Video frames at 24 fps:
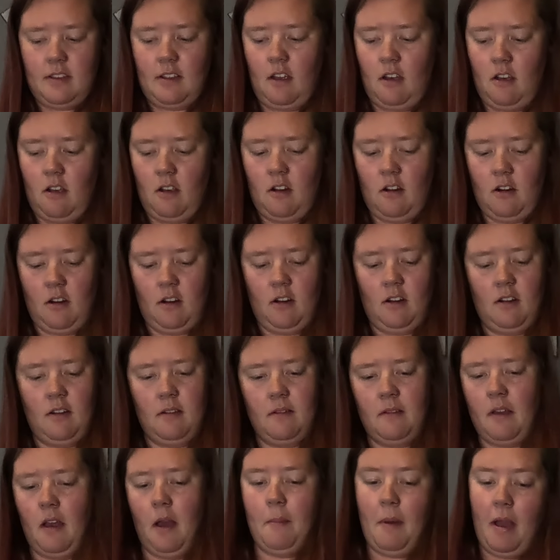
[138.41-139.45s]
our
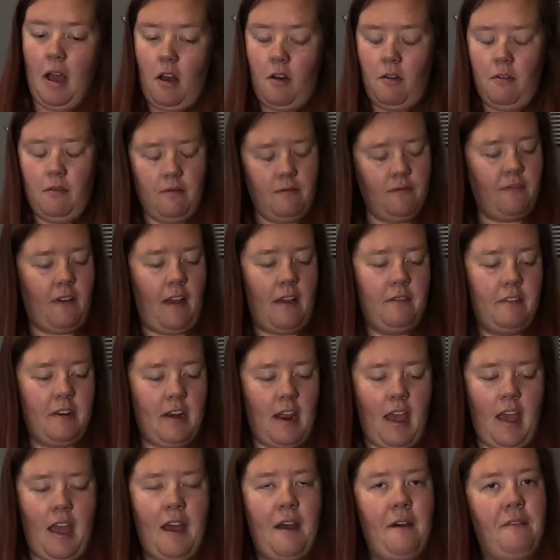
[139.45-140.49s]
about
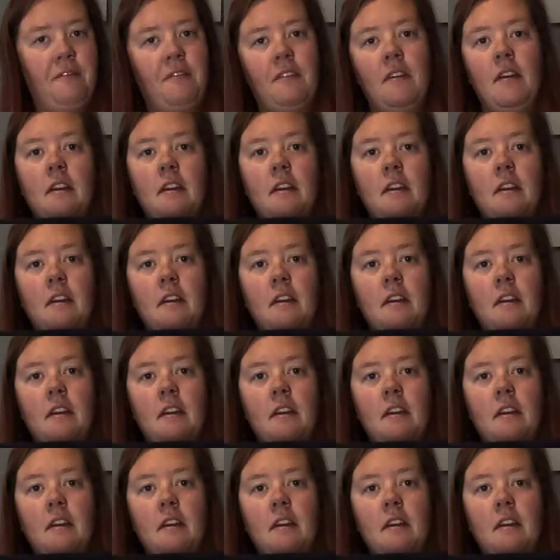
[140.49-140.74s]
5.5